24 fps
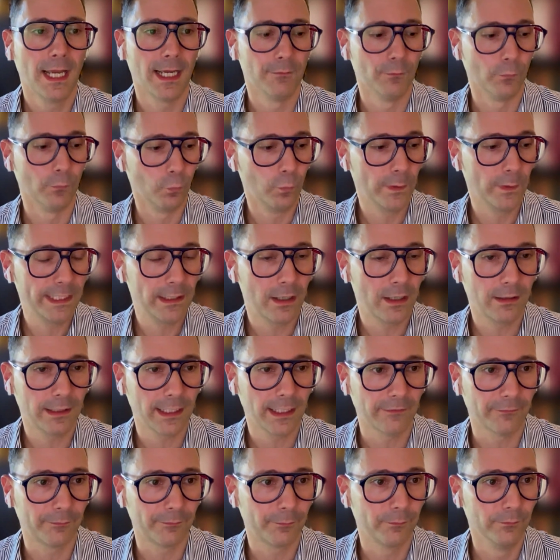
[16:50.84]
We all
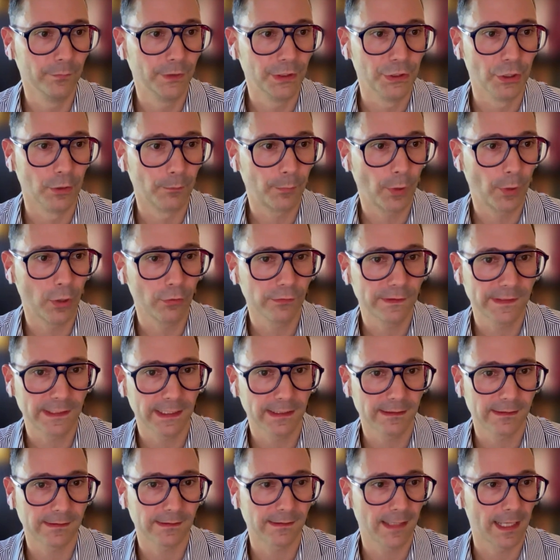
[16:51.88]
have, you know,
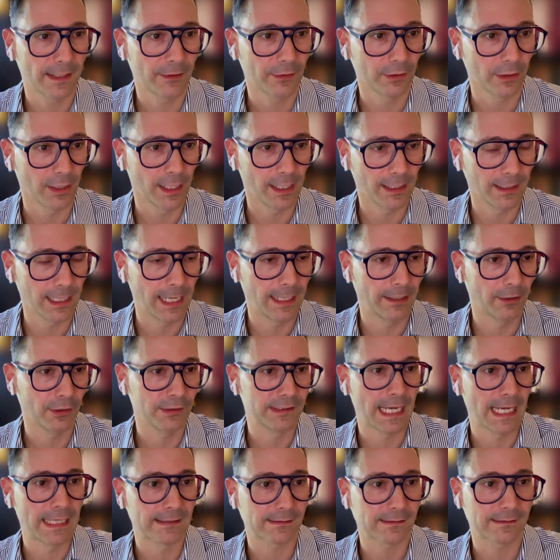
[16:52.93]
post-its that are at our
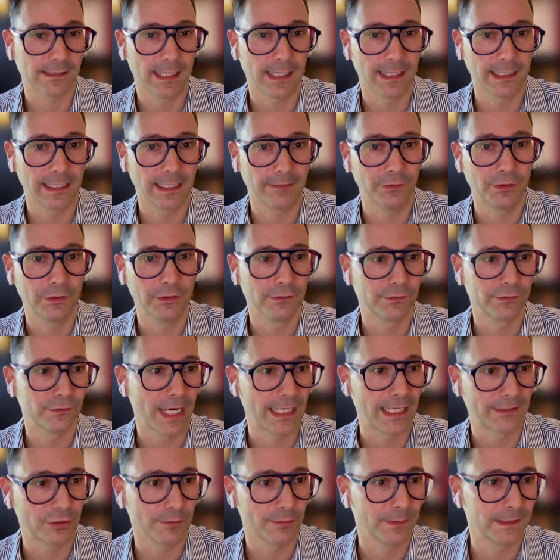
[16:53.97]
desk saying, have you used
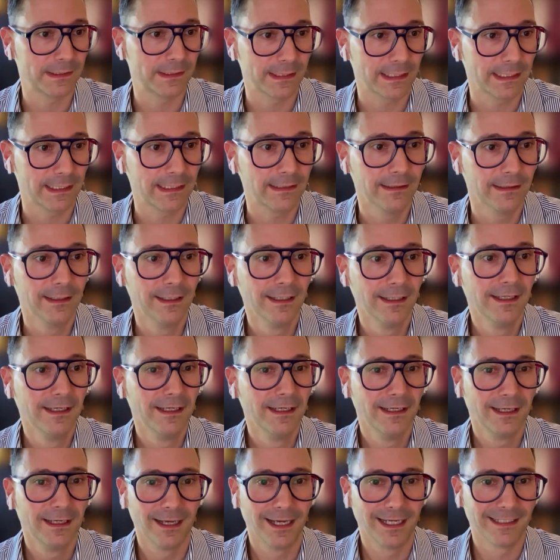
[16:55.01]
ChatGPT
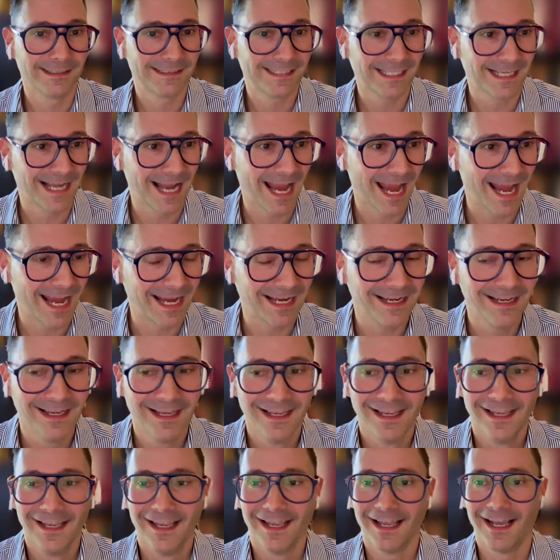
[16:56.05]
today?
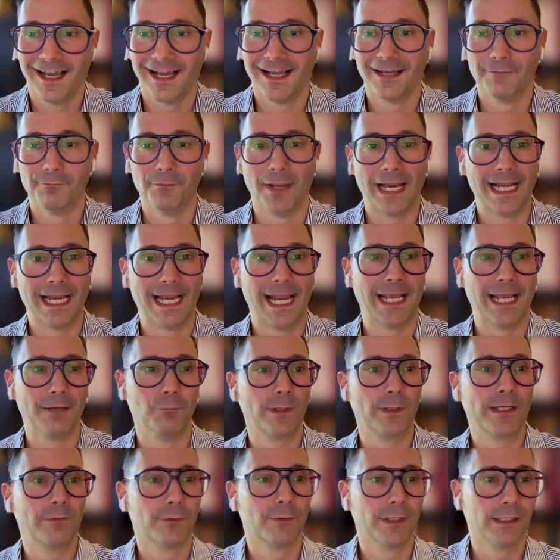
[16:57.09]
And we
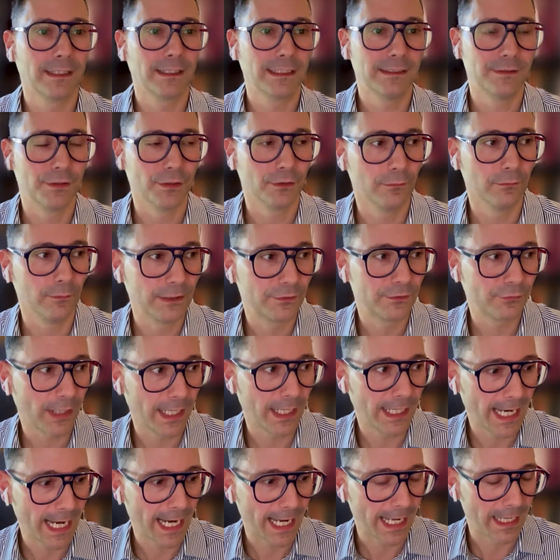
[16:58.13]
really do. We try to
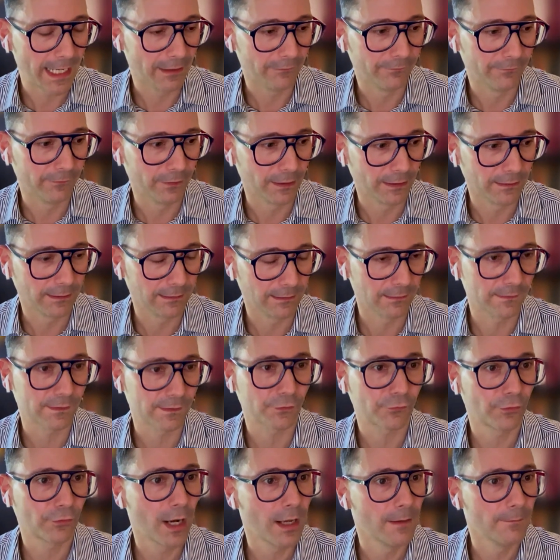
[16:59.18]
have a little
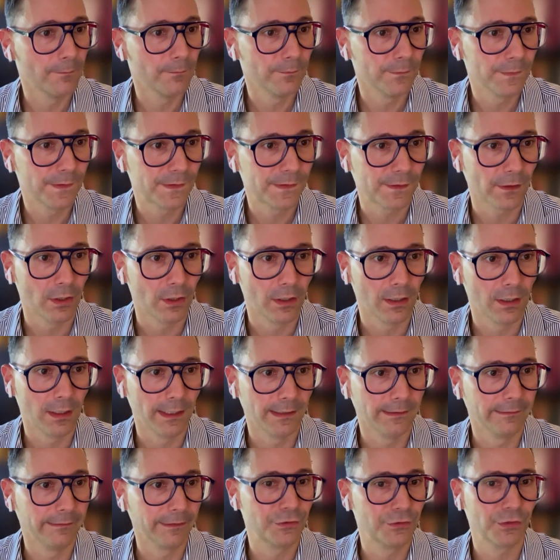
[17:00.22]
scrums
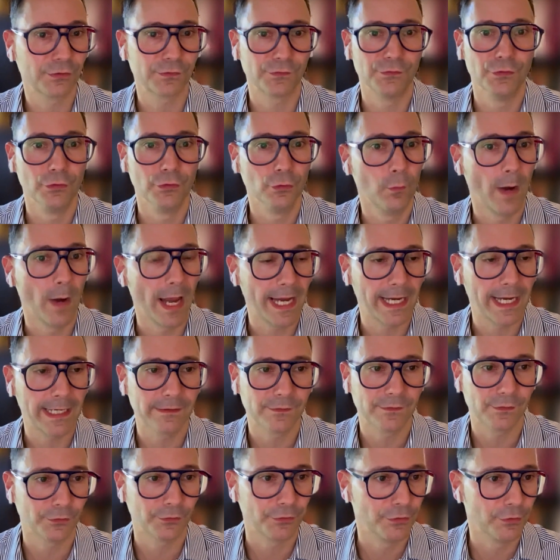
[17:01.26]
on just new ways
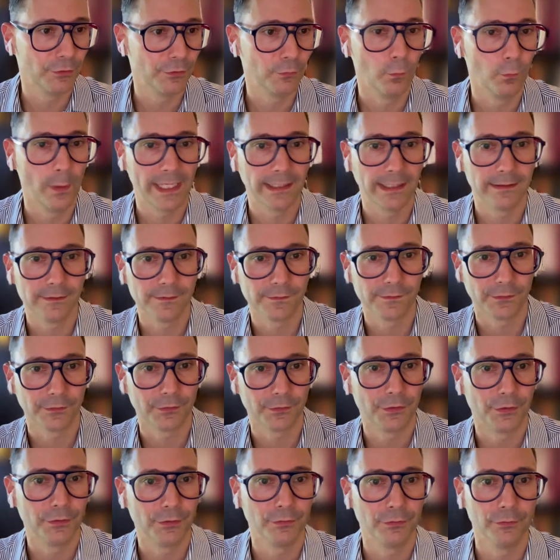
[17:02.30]
or new wins or
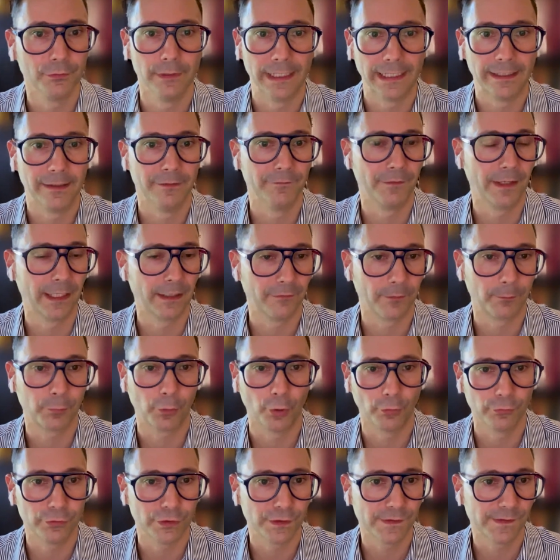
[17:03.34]
new innovative
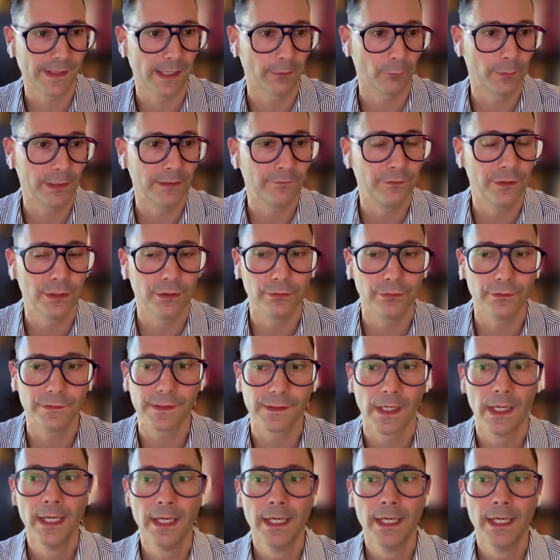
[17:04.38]
approaches that we've used.